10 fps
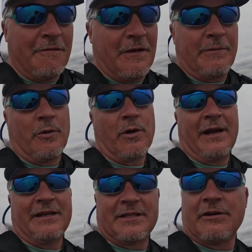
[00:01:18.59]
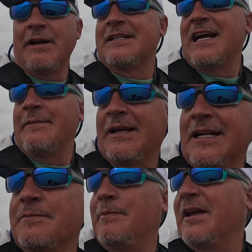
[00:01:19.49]
February is a great time to
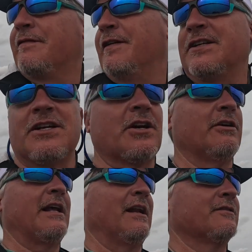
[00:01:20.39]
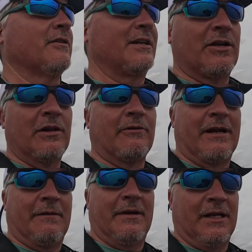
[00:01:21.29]
catch big fish on Grenada, so I totally
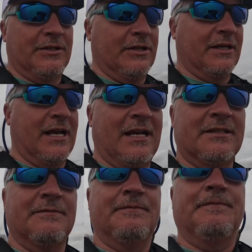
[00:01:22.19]
recommend it to you guys.